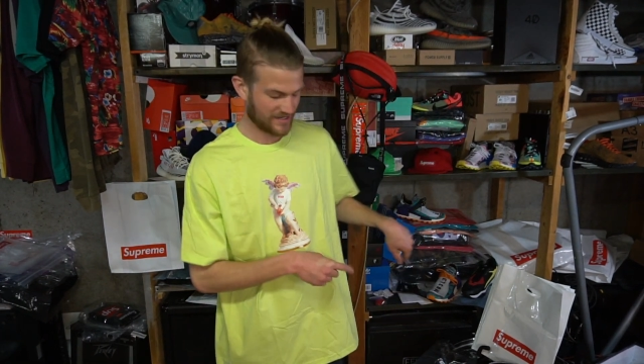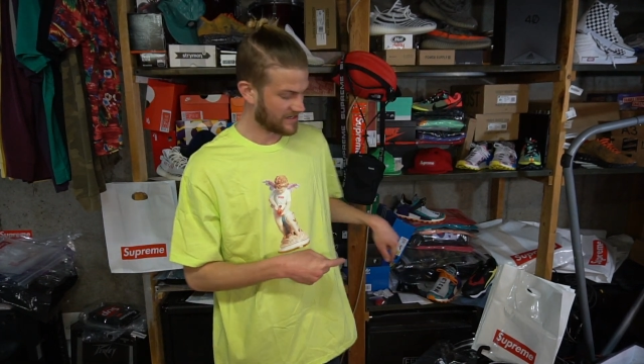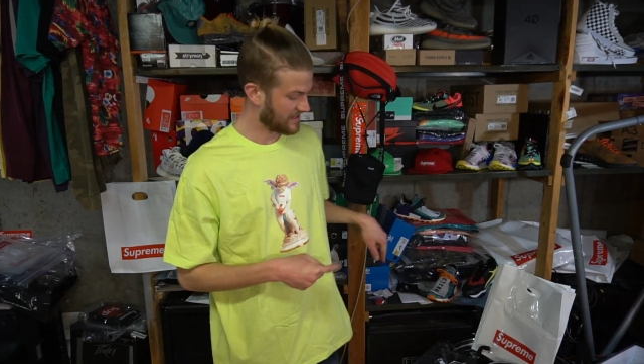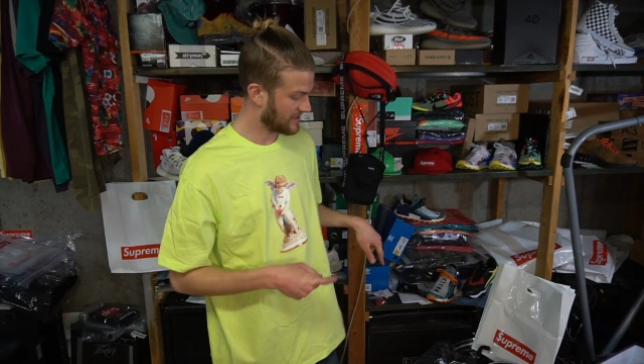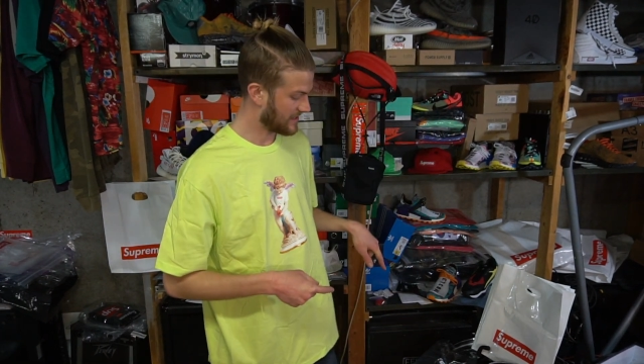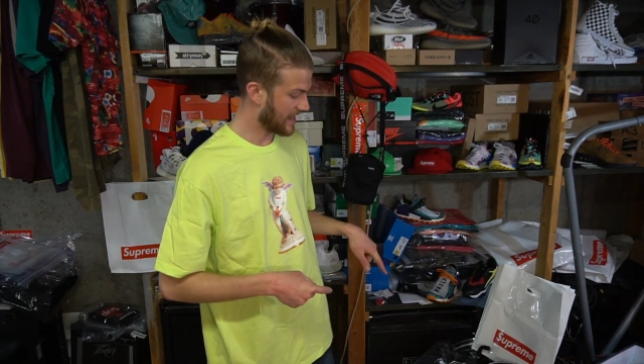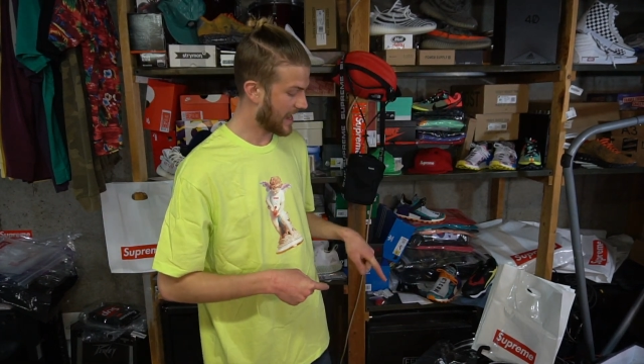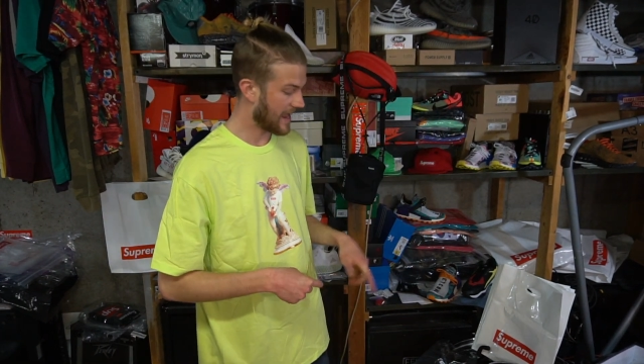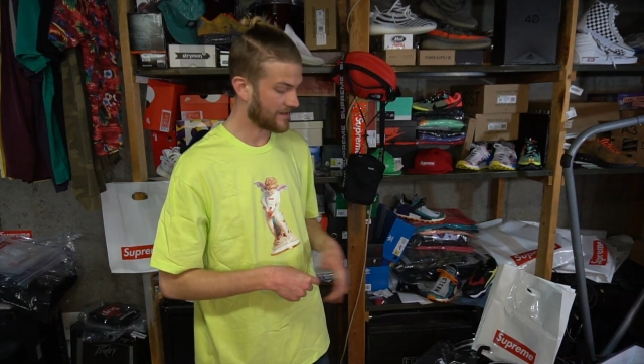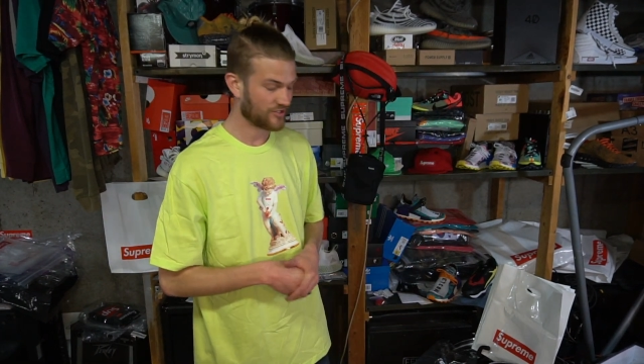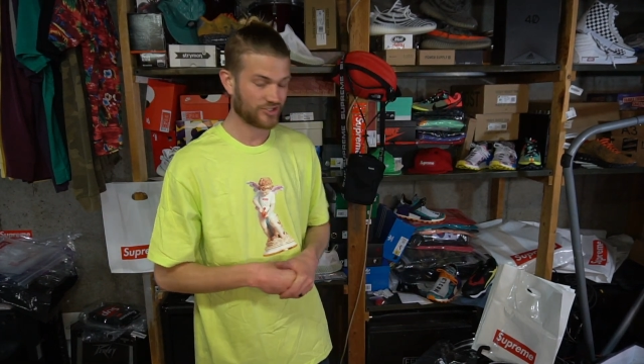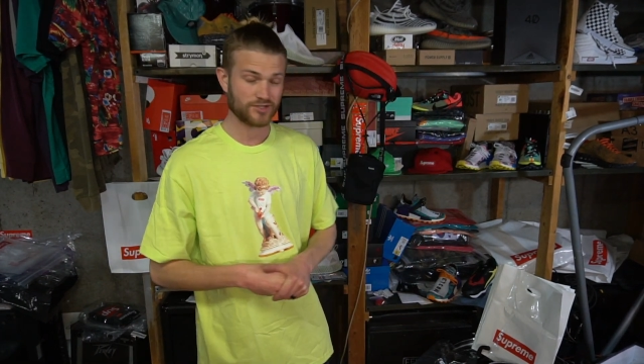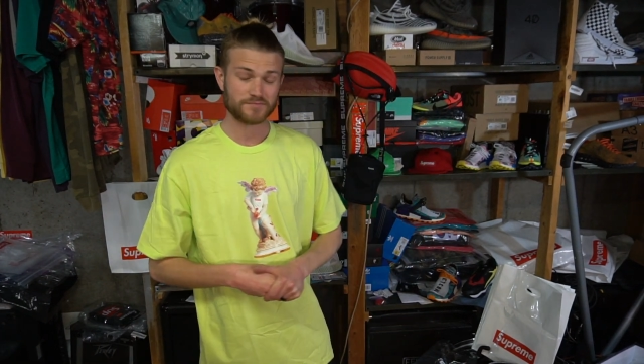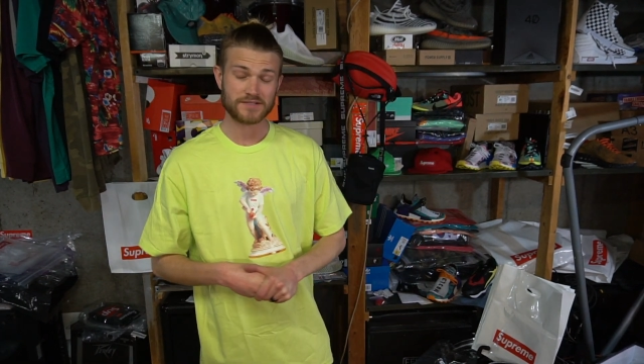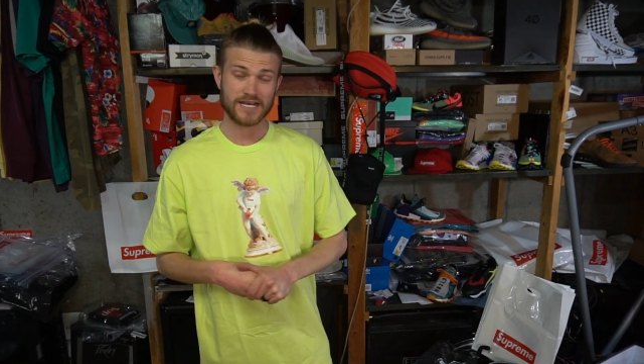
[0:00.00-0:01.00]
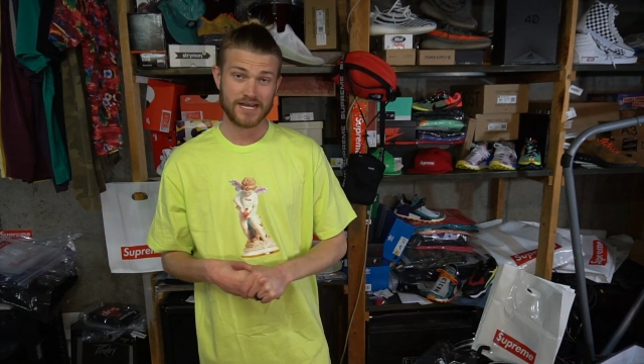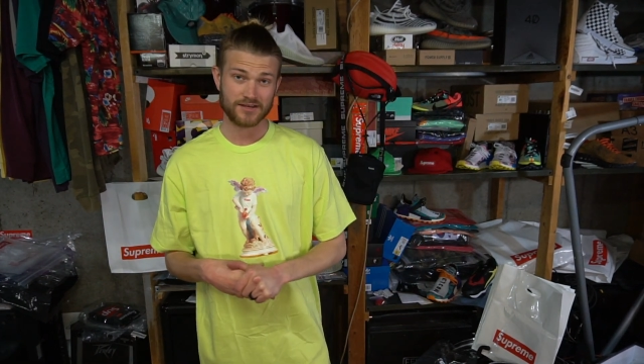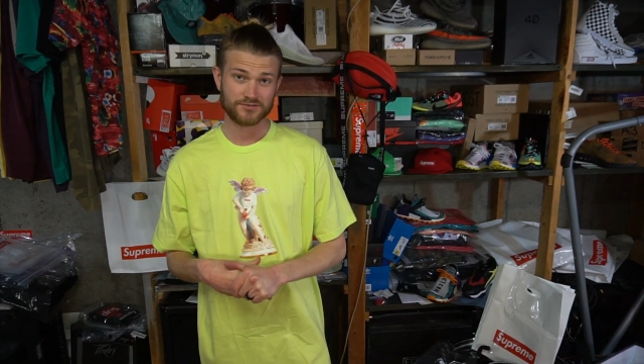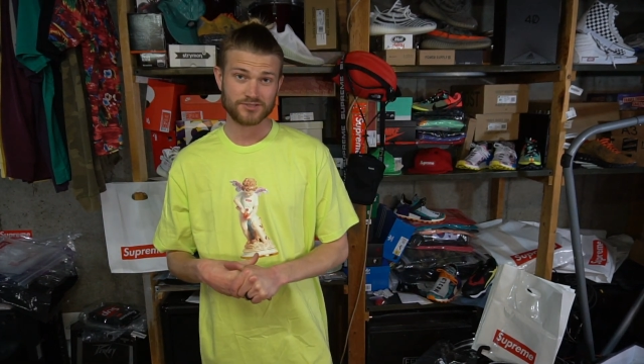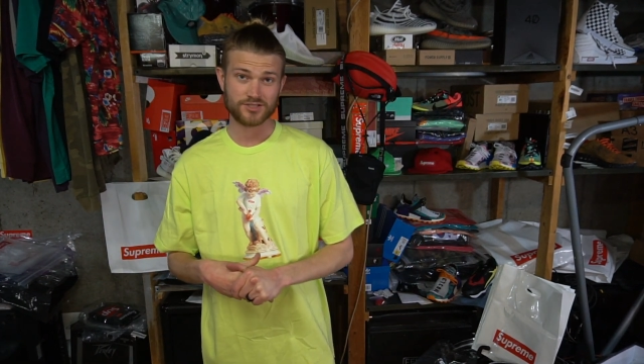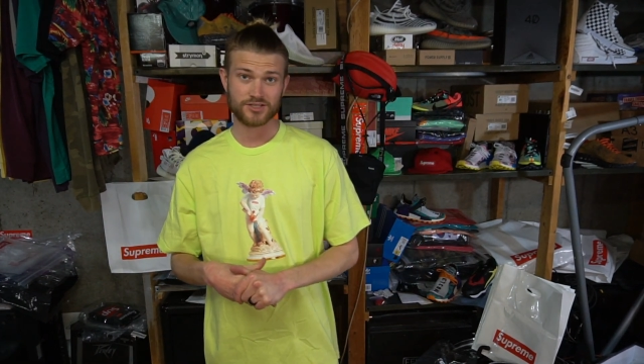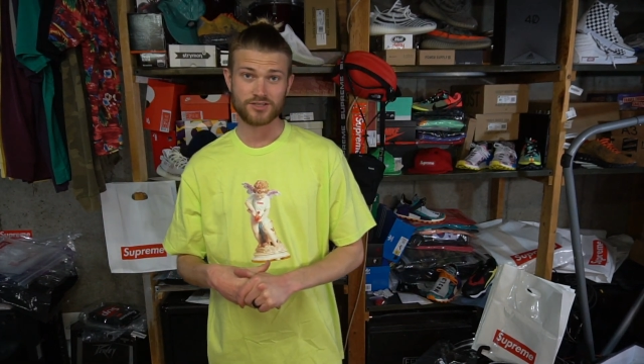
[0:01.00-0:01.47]
uh, hat shipped
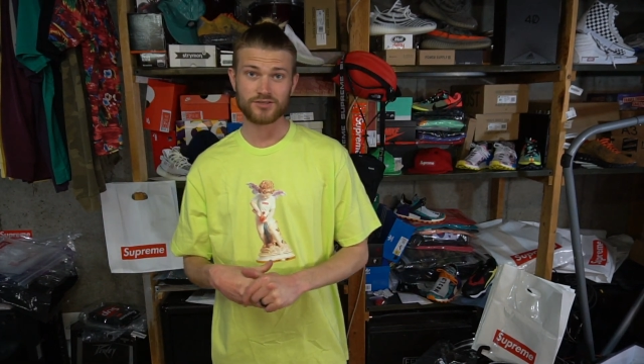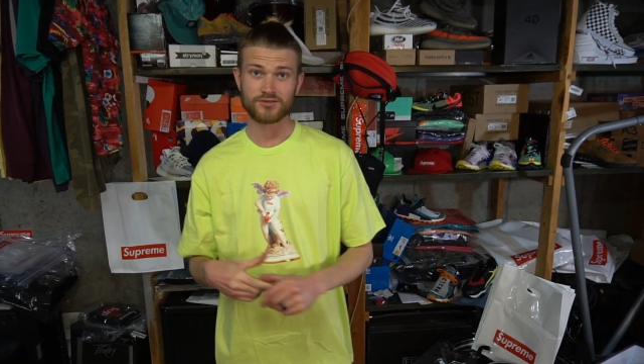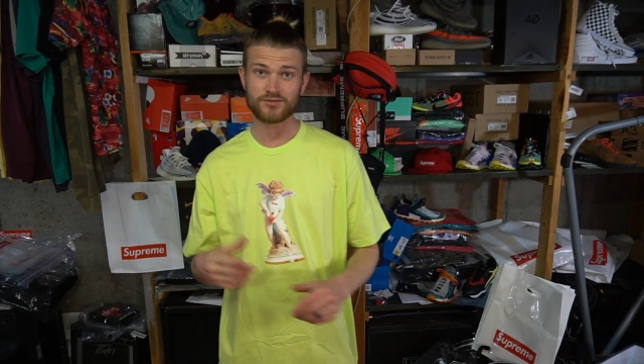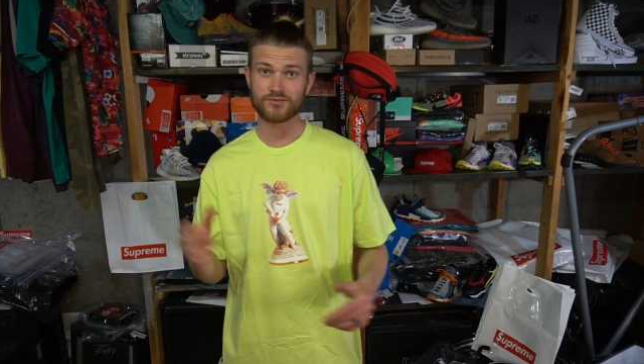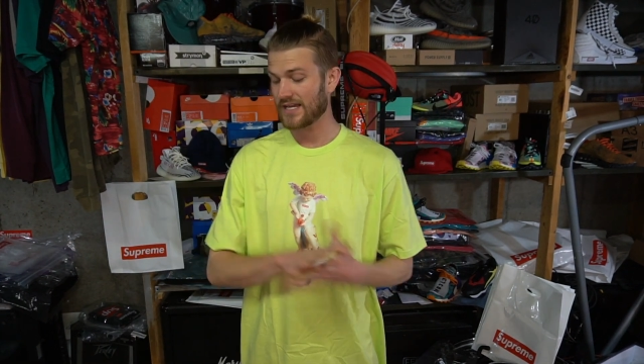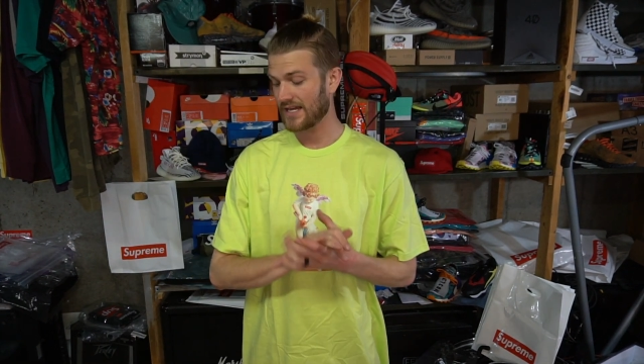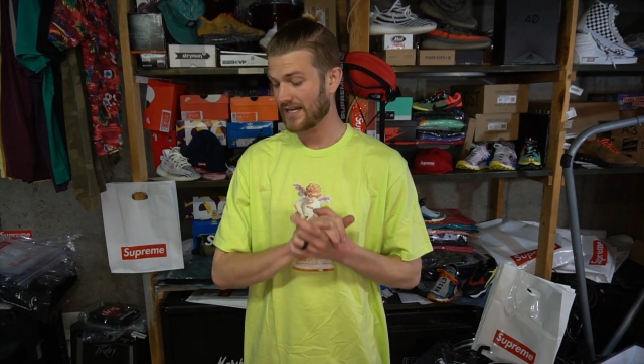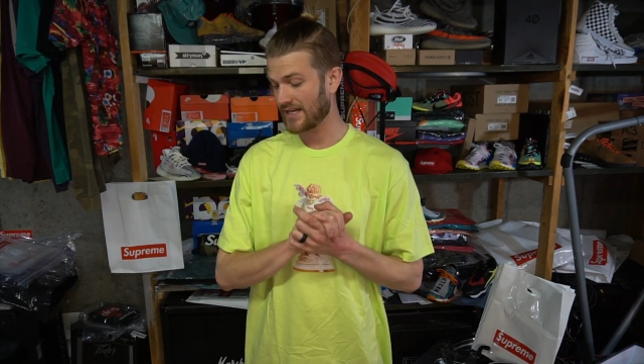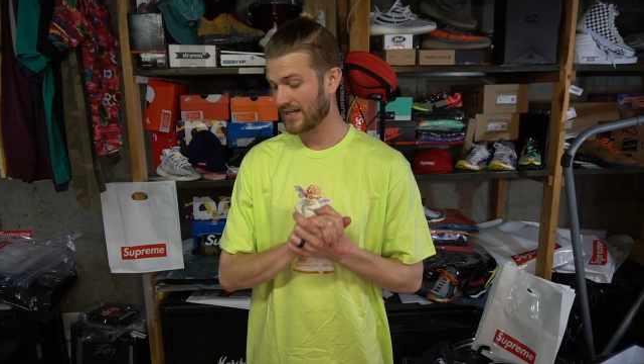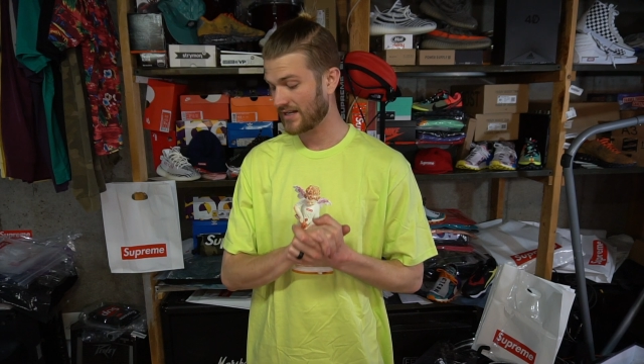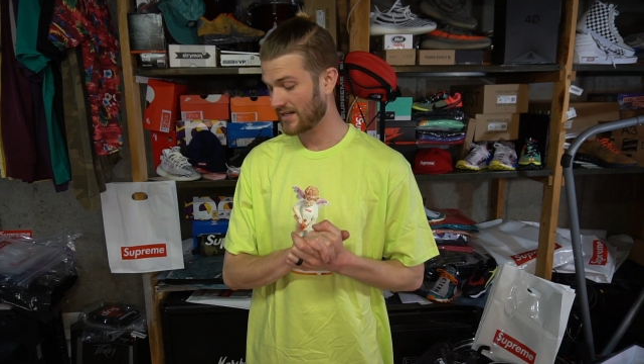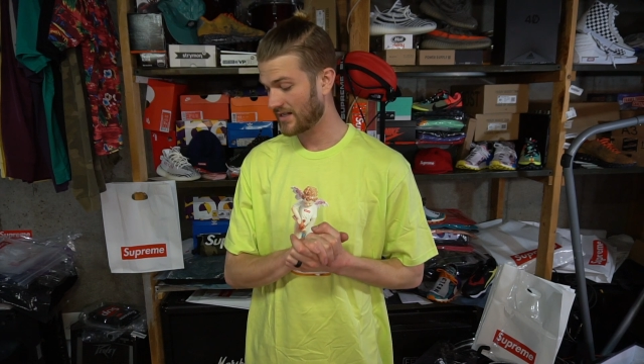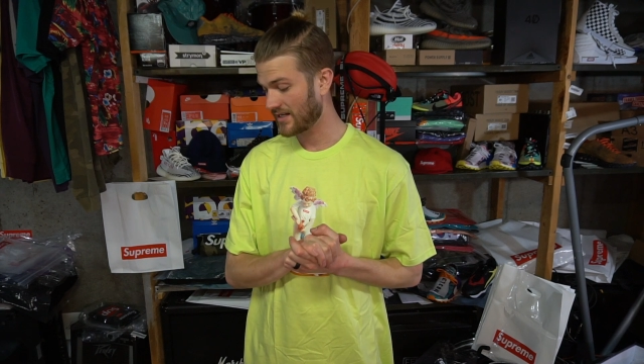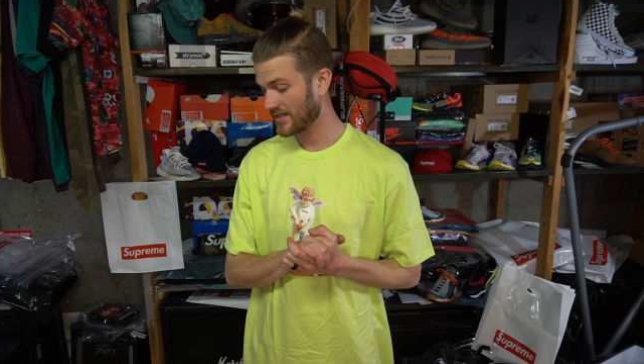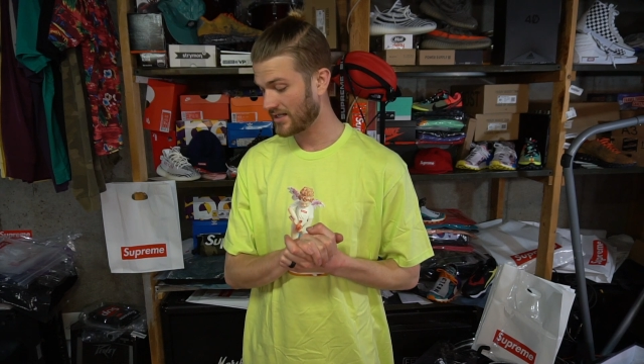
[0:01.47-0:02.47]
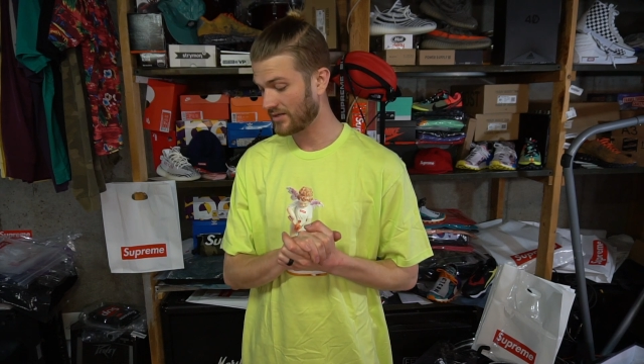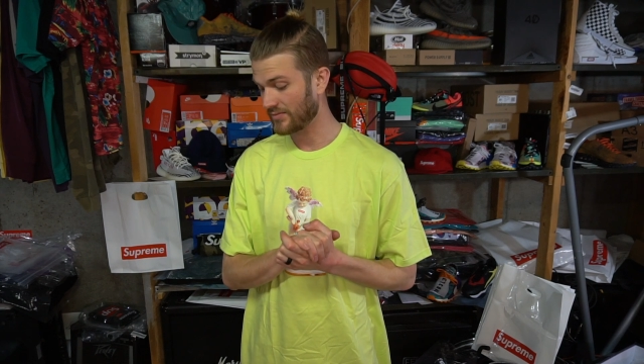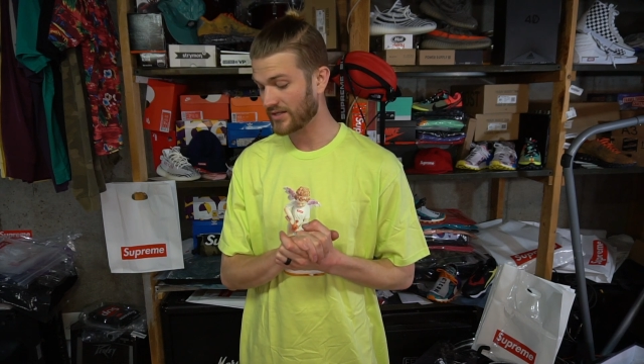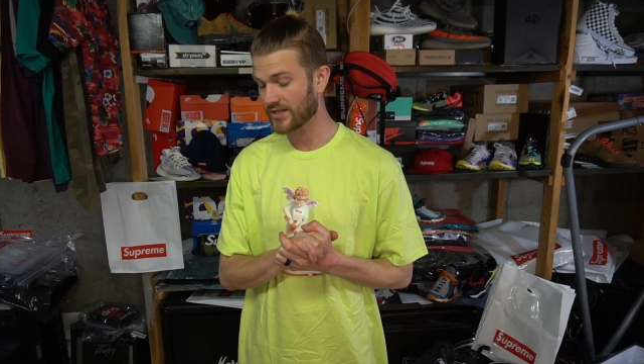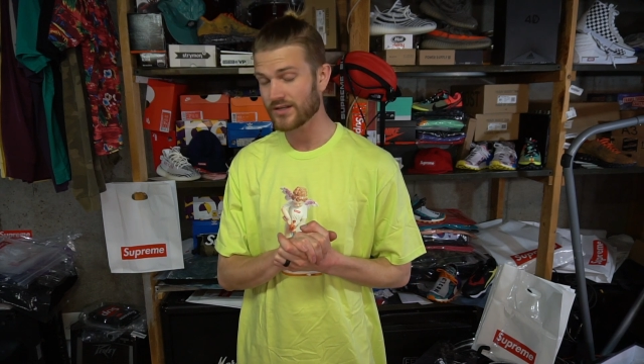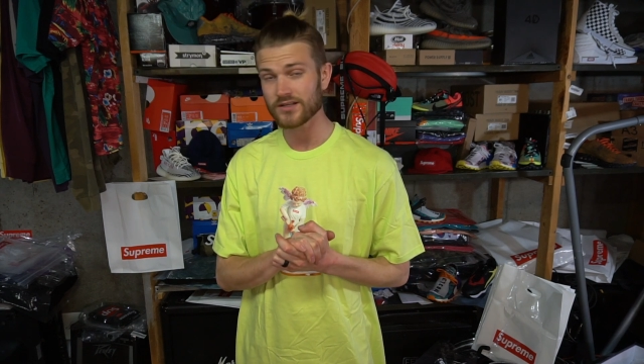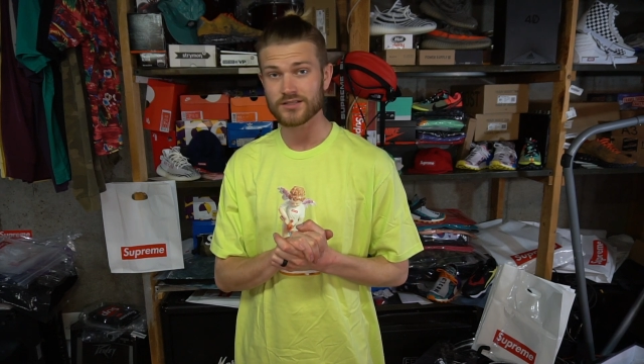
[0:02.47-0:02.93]
out to you and it'll
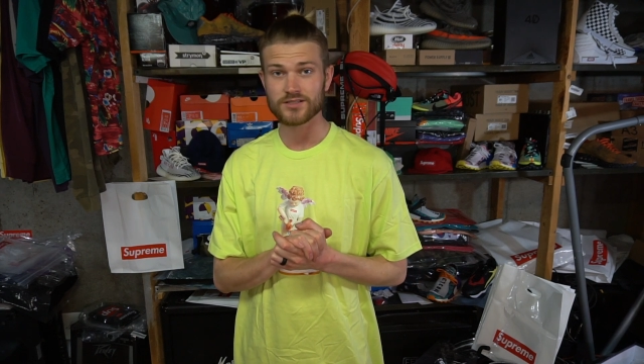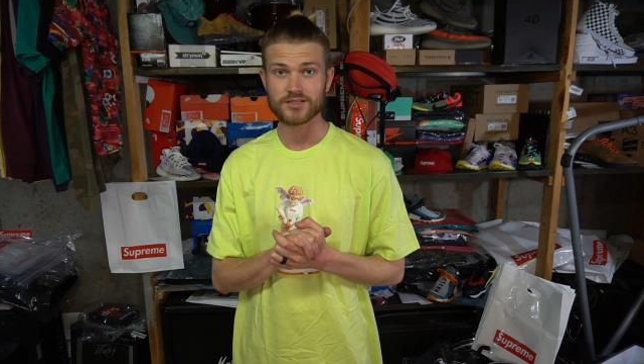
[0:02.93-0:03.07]
be good.